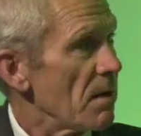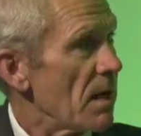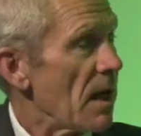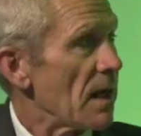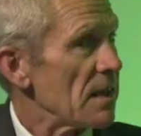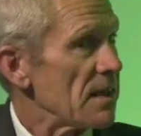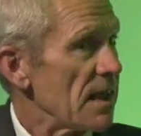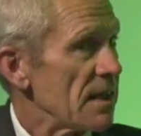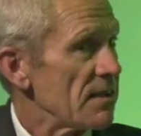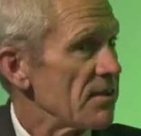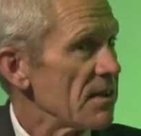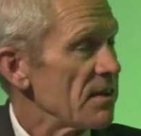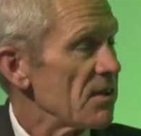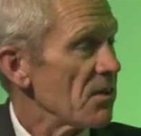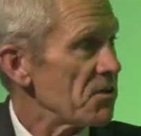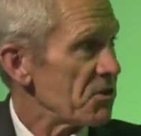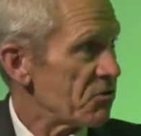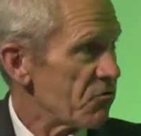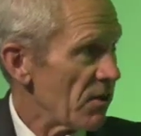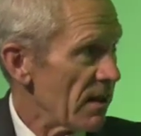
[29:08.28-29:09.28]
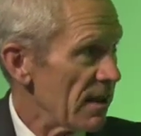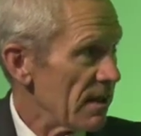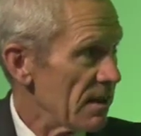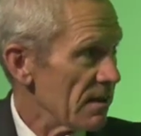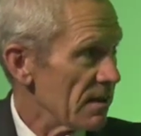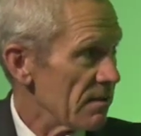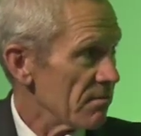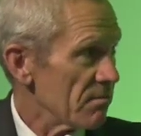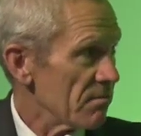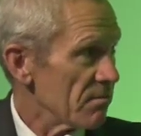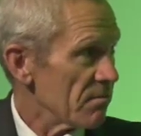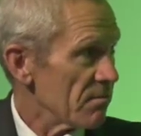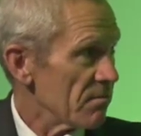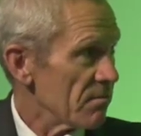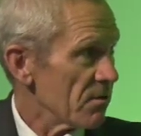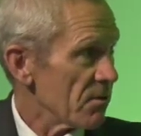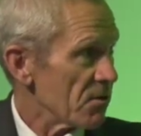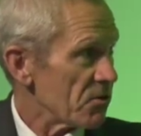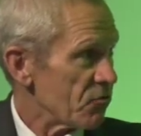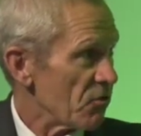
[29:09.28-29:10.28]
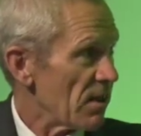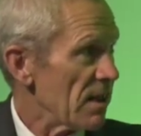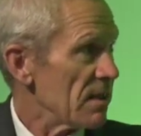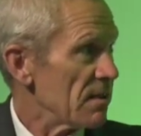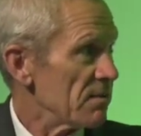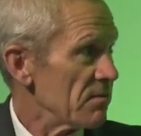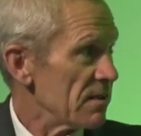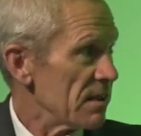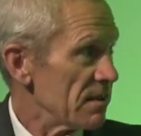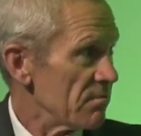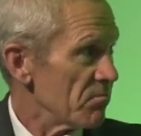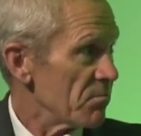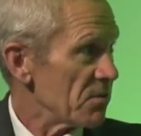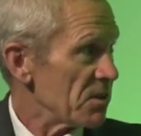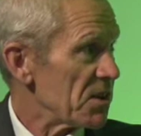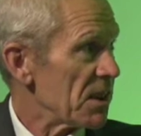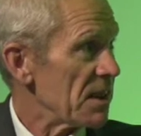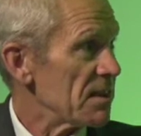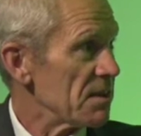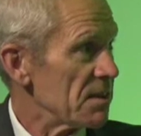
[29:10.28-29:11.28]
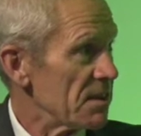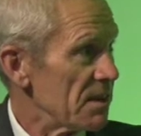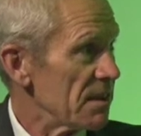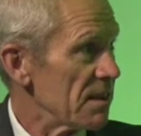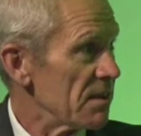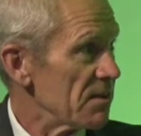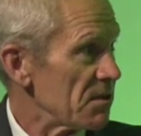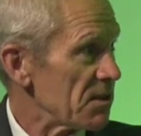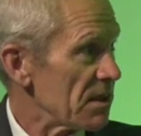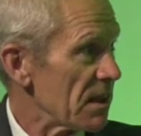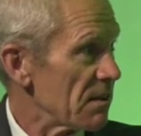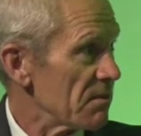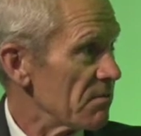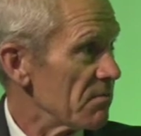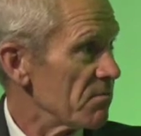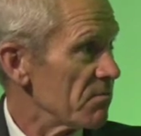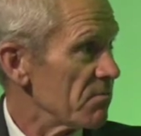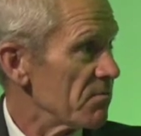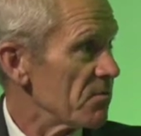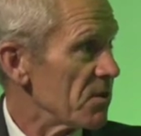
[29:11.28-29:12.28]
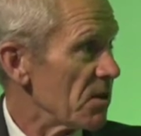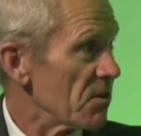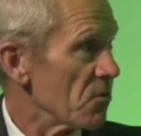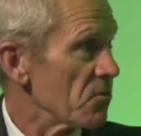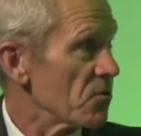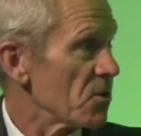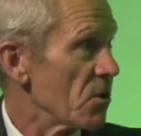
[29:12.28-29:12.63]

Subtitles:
And yes, in Australia, Australian Mercedes dealers, they're going to